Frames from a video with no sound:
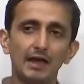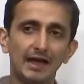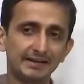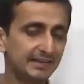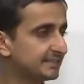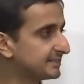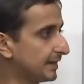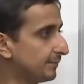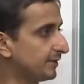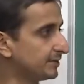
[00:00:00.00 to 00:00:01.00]
At each
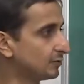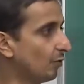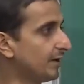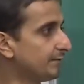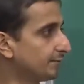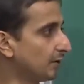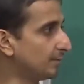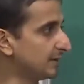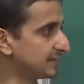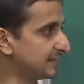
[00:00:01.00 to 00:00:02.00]
step it is going
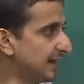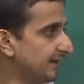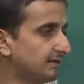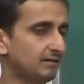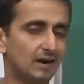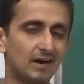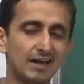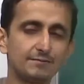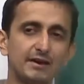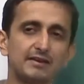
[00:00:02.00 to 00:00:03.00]
from a state
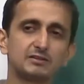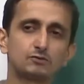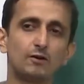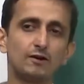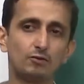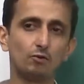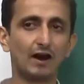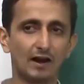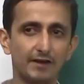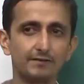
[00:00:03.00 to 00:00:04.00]
Ri minus 1 to
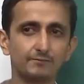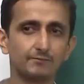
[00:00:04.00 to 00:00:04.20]
Ri,